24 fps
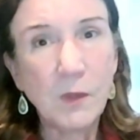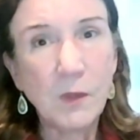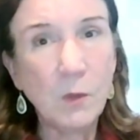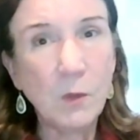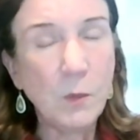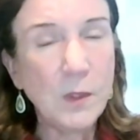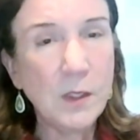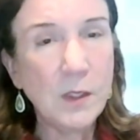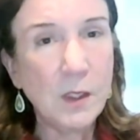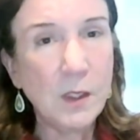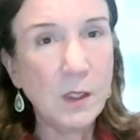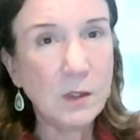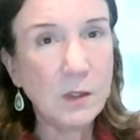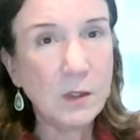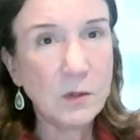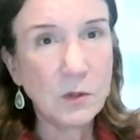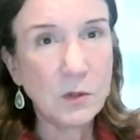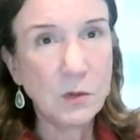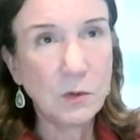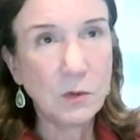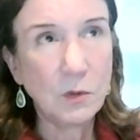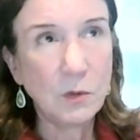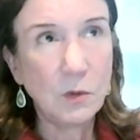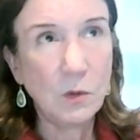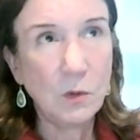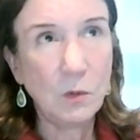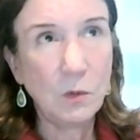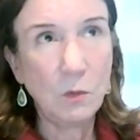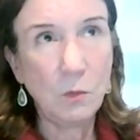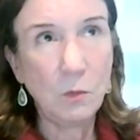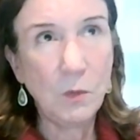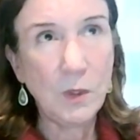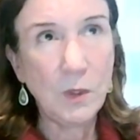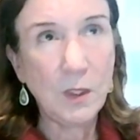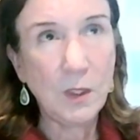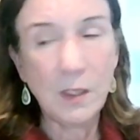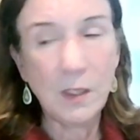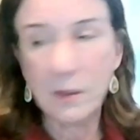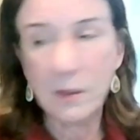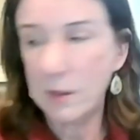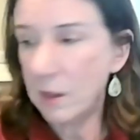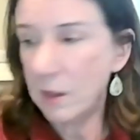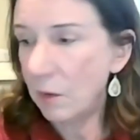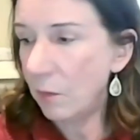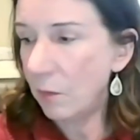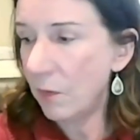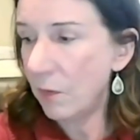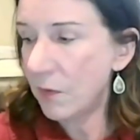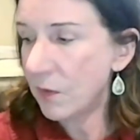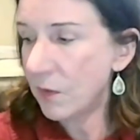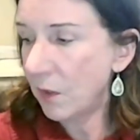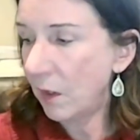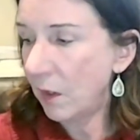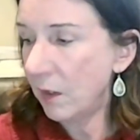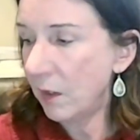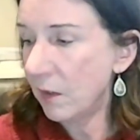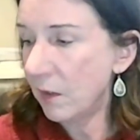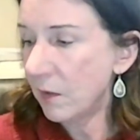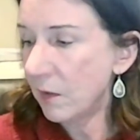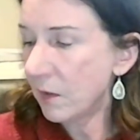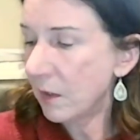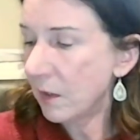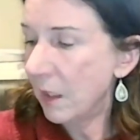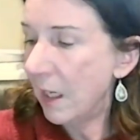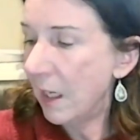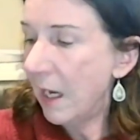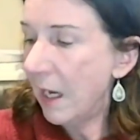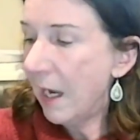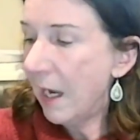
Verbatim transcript: that we can't we can't deal with science.